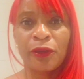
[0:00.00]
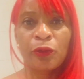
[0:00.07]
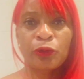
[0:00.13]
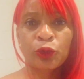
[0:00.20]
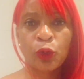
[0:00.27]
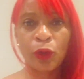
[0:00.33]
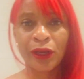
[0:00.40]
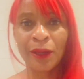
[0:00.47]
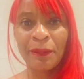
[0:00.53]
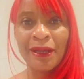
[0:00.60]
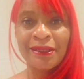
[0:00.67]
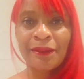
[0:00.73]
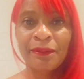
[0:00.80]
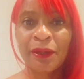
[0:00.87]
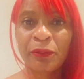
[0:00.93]
you're talking
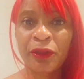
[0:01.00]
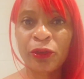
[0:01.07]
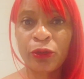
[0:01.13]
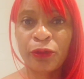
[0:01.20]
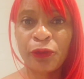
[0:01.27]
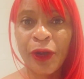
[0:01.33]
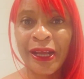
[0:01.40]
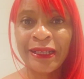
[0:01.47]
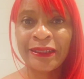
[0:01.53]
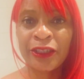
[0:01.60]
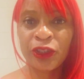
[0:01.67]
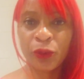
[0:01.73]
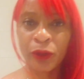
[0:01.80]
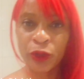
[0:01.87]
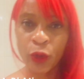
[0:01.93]
about something with your friends
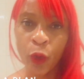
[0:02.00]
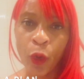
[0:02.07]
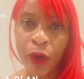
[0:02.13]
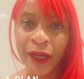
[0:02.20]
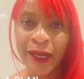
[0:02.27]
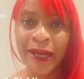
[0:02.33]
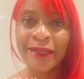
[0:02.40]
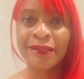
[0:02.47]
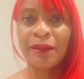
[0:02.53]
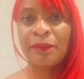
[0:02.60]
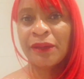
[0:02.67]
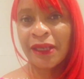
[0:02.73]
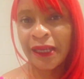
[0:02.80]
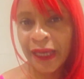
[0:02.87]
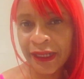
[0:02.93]
and you want to organize
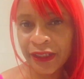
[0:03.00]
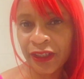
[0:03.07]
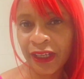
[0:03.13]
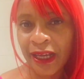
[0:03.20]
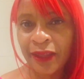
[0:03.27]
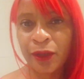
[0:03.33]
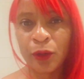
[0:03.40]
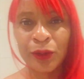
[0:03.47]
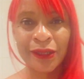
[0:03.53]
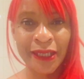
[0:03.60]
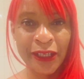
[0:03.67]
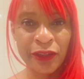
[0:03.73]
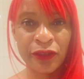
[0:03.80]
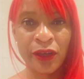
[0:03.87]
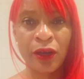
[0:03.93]
something, a get together,
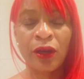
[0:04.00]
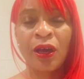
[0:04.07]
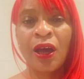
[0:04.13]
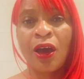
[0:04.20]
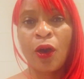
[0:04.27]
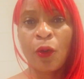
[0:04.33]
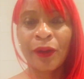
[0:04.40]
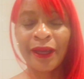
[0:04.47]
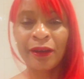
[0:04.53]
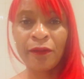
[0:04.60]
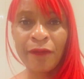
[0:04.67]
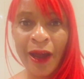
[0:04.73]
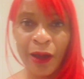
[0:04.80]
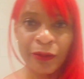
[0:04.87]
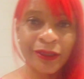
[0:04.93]
etc., or get
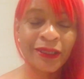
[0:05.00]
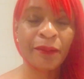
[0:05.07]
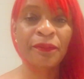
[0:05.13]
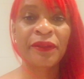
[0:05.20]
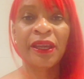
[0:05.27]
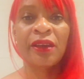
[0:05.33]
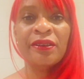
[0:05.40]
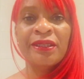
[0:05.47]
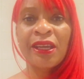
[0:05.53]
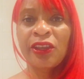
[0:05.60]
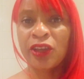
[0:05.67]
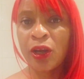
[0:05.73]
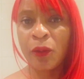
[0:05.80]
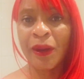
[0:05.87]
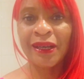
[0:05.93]
around something, you say, you
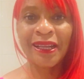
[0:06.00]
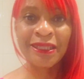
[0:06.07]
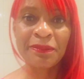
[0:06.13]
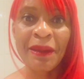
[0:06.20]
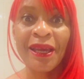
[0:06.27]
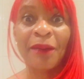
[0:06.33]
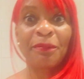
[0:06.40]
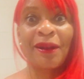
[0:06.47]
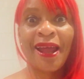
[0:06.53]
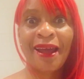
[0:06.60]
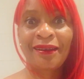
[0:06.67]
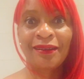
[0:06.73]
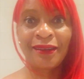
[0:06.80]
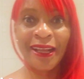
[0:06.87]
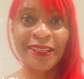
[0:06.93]
know what, let's make a plan.
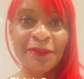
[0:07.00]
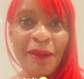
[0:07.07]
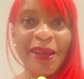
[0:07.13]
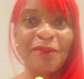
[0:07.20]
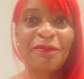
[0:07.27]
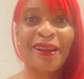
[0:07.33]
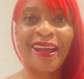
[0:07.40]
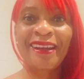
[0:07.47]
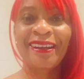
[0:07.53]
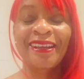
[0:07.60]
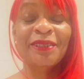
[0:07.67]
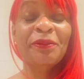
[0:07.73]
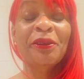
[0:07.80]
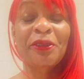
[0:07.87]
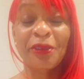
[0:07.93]
Let's make a plan.
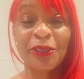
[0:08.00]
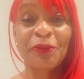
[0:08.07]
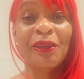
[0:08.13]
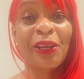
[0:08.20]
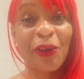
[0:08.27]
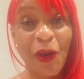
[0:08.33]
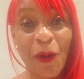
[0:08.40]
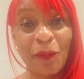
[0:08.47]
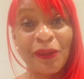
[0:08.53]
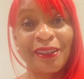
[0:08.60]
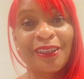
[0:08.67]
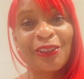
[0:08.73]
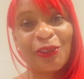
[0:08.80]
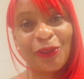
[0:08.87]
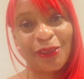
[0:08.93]
It's one of those really
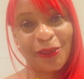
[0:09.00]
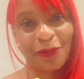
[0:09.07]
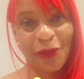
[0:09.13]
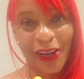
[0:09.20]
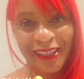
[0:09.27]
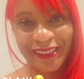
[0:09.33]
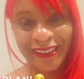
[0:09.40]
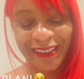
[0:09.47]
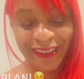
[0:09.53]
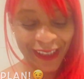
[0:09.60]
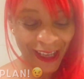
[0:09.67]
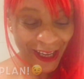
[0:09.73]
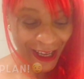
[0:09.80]
common used phrases.